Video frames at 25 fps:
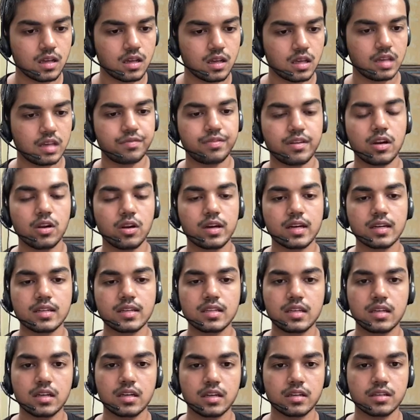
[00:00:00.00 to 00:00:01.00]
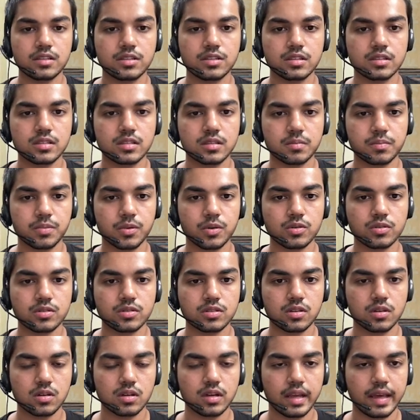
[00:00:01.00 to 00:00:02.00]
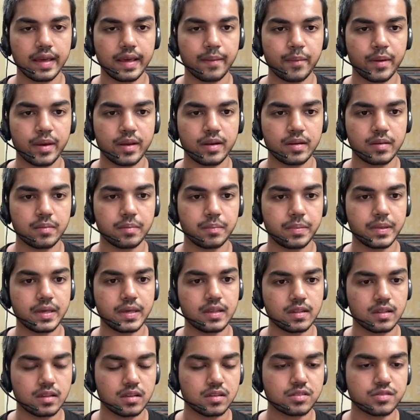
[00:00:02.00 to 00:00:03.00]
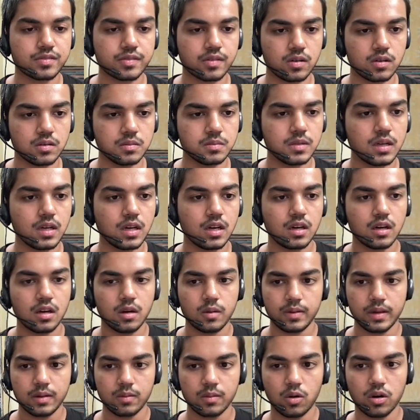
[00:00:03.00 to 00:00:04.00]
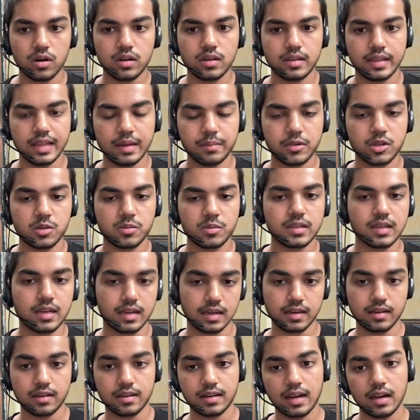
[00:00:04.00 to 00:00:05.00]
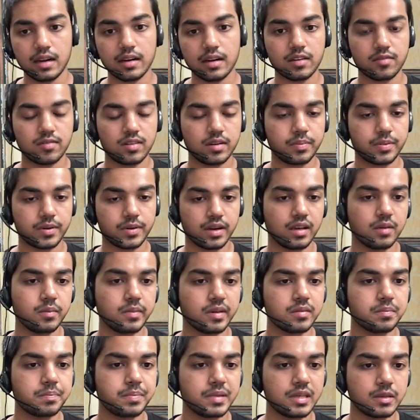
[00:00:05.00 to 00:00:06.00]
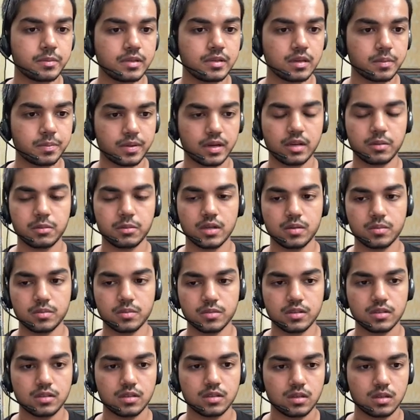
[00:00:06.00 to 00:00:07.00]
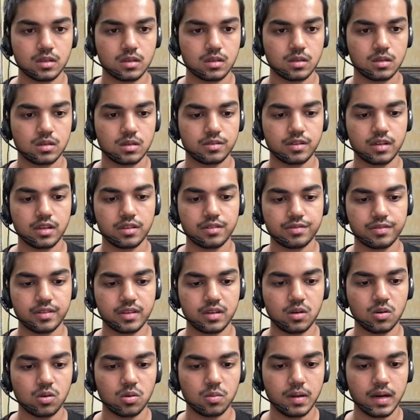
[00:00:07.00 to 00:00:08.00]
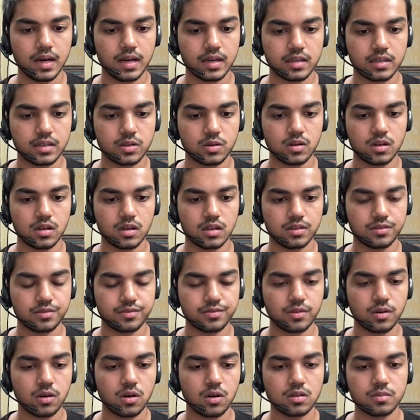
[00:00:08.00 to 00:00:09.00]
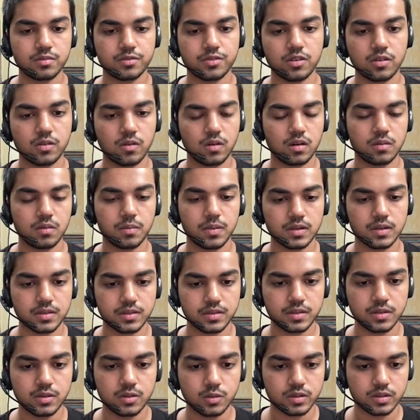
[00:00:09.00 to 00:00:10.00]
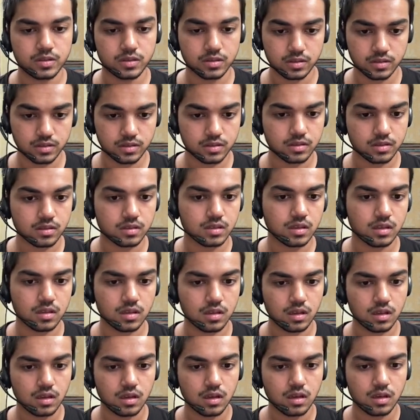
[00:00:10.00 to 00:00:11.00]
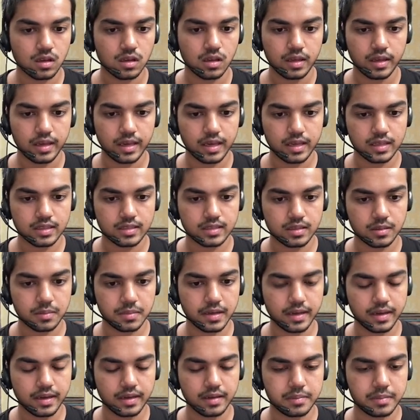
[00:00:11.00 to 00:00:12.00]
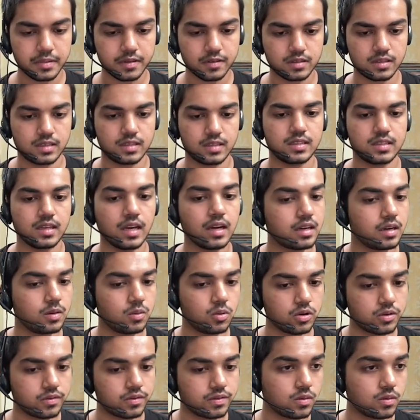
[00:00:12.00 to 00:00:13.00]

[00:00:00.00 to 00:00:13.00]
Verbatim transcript: if you look at the conditions imposed on M N and P in this fund, we want them to be rel- relatively prime and P be a prime number. If we go back to our form for 1 plus U, which is AC by A, we use exactly what we